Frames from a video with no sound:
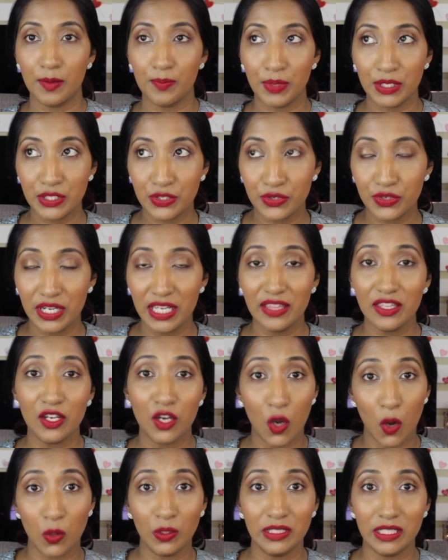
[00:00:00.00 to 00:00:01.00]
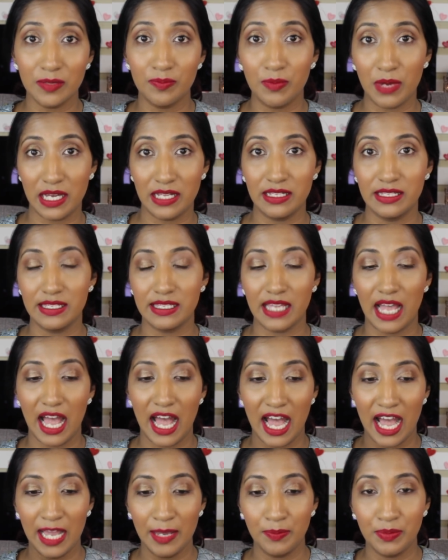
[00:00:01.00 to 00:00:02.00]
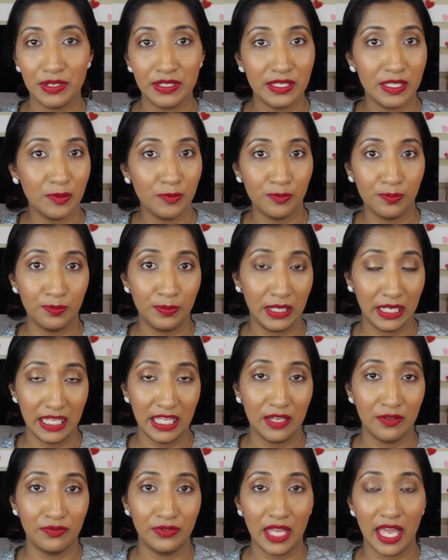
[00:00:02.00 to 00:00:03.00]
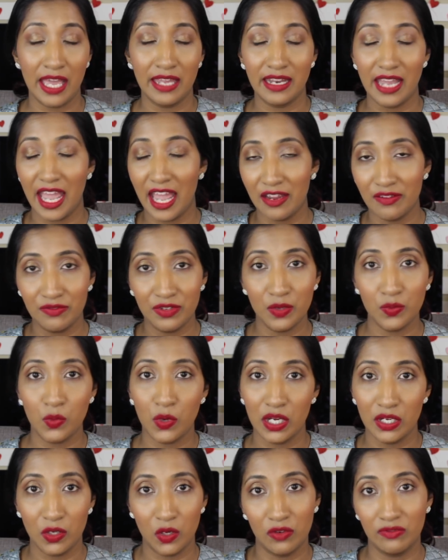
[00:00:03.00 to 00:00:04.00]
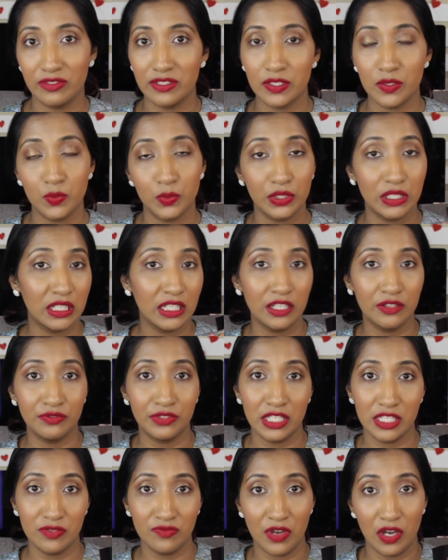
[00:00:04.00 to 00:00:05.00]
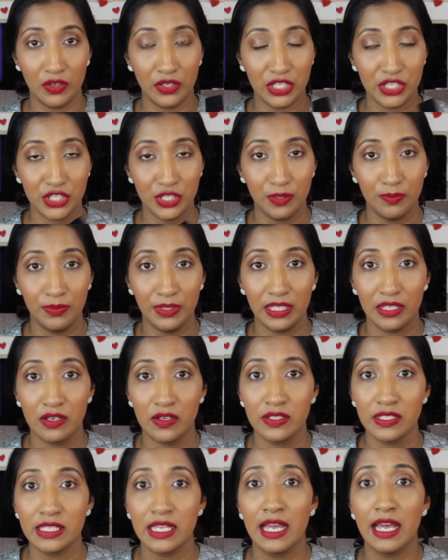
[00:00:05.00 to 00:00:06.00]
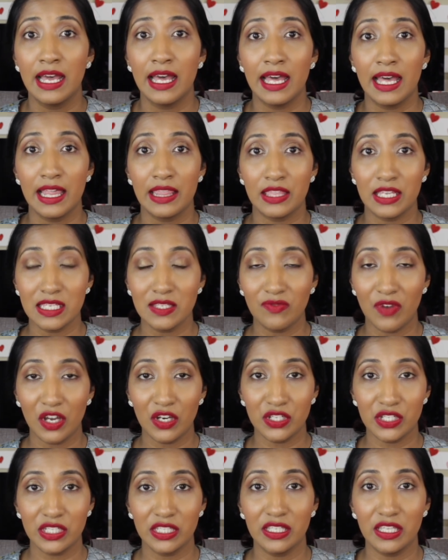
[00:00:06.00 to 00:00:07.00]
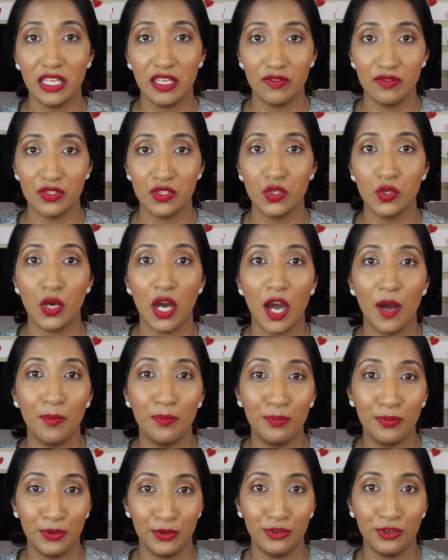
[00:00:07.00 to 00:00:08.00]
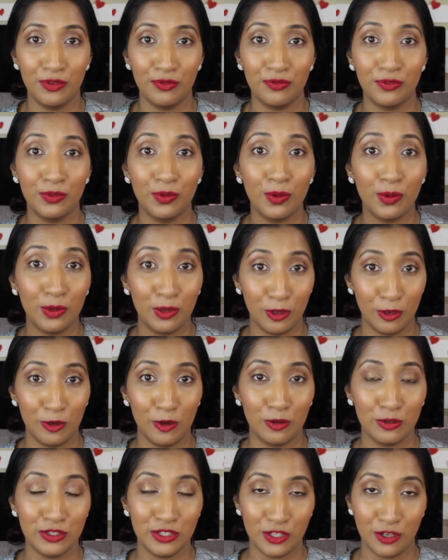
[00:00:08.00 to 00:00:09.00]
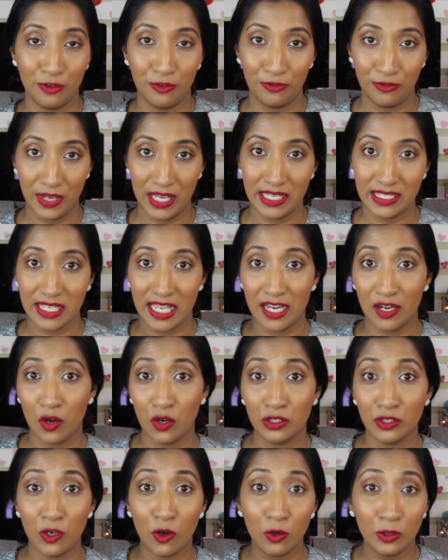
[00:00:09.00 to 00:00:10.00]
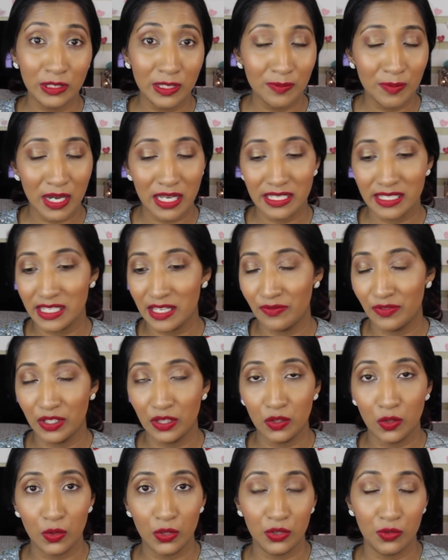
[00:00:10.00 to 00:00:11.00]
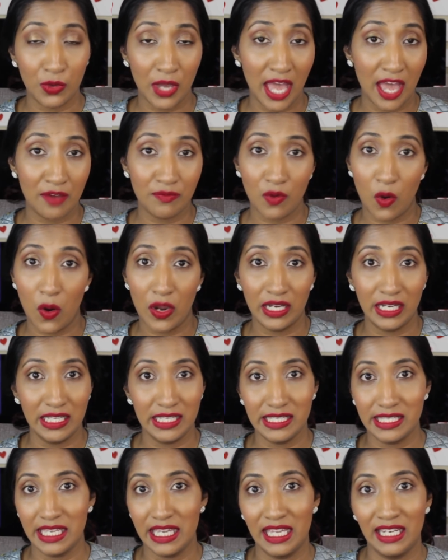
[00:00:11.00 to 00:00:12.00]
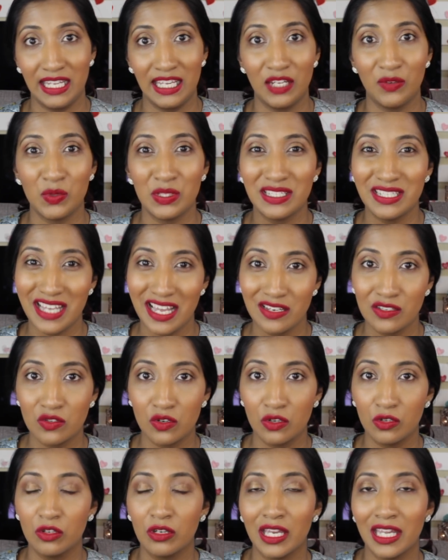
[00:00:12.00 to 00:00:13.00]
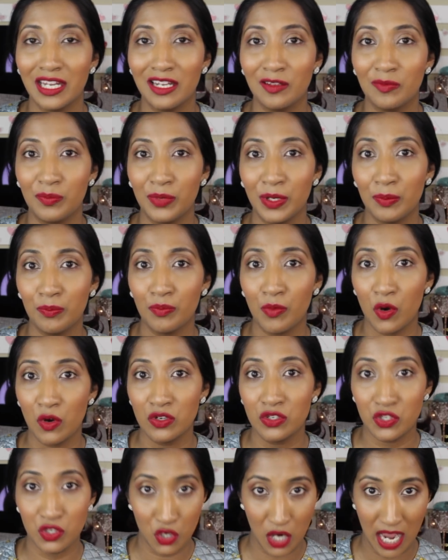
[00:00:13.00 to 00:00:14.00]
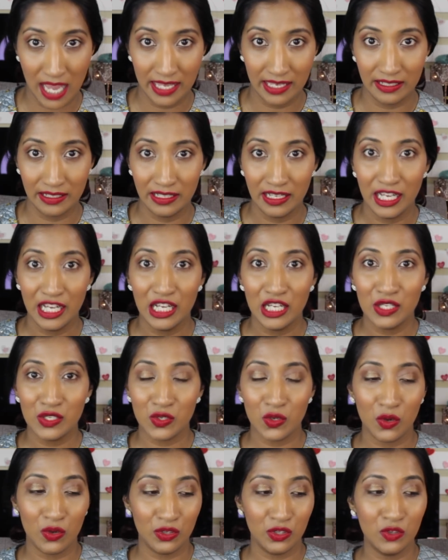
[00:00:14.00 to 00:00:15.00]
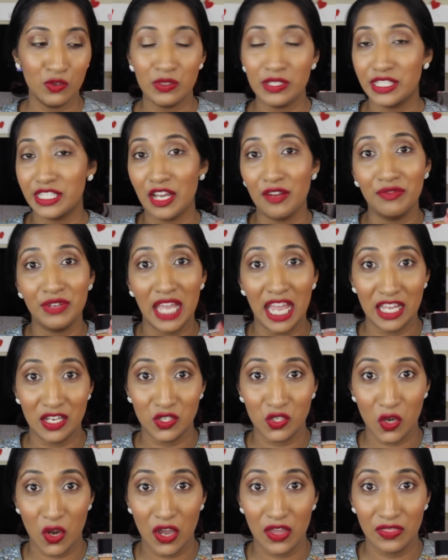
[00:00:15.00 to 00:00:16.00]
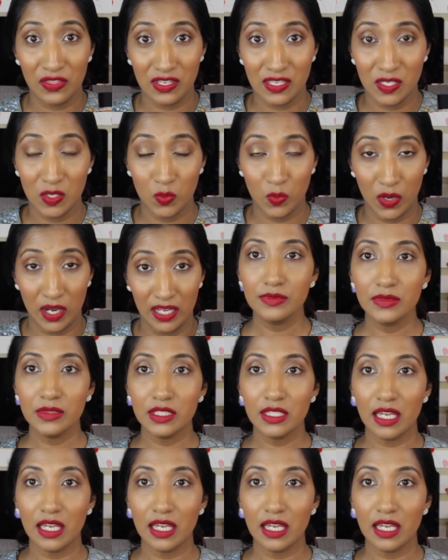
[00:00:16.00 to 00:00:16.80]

But during the colder months, I personally believe that every one of us would love this foundation because this foundation gives you a beautiful glow to your face. And on colder months, even though you have oily skin, it will tend to look a little bit more drier. So you will definitely enjoy this one.